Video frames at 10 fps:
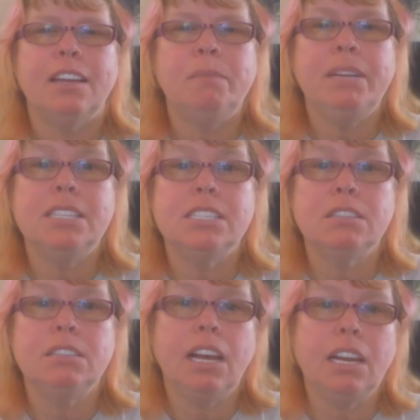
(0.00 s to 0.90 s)
It means
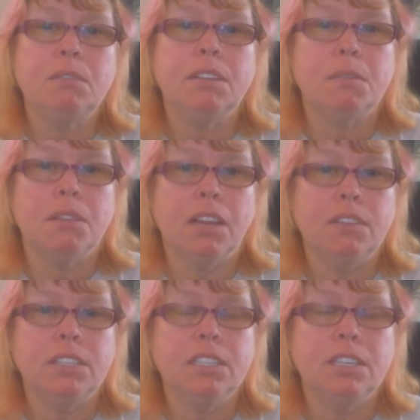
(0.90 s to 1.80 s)
look at it with
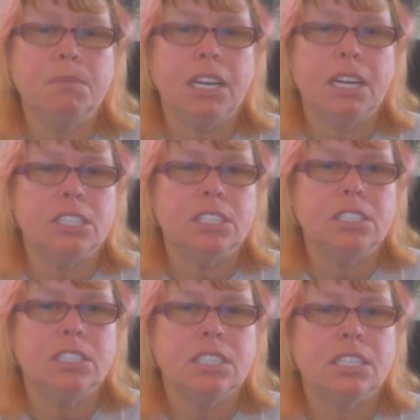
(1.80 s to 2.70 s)
love and compassion.
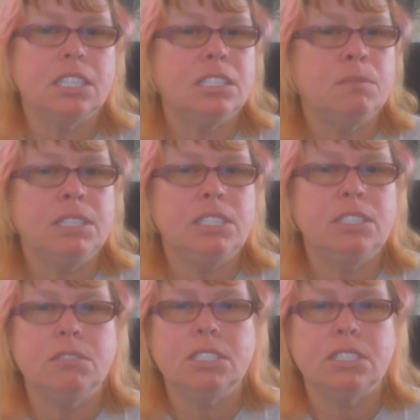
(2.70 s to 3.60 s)
It doesn't mean
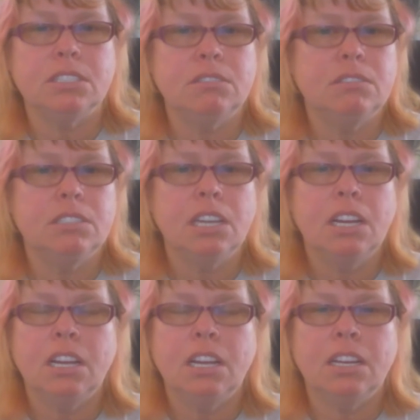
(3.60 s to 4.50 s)
to excuse
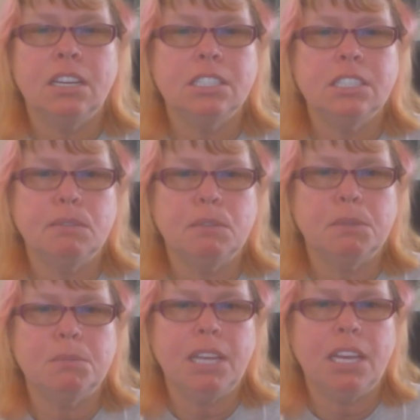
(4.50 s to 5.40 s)

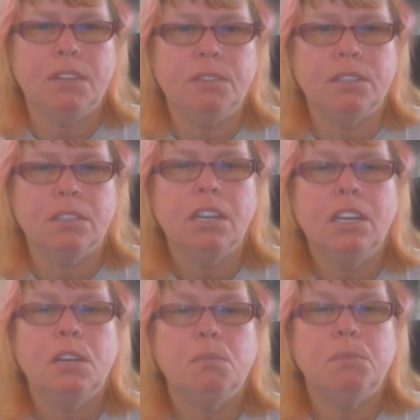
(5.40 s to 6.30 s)
unacceptable behavior,
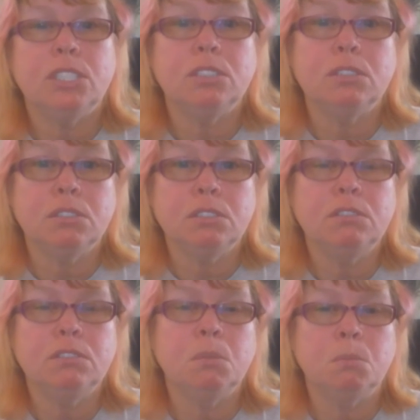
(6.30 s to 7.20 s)
but to
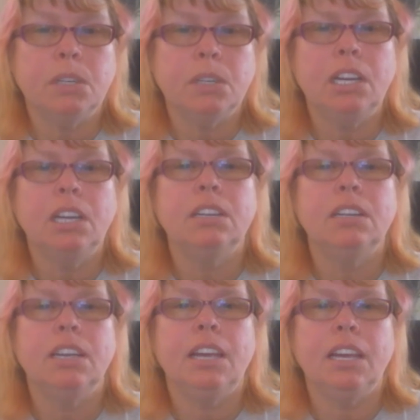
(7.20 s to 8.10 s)
learn from where
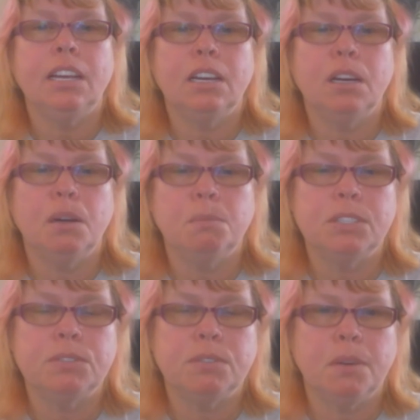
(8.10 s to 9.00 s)
it
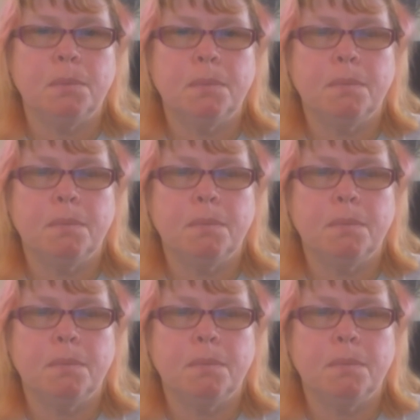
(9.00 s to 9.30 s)
comes from.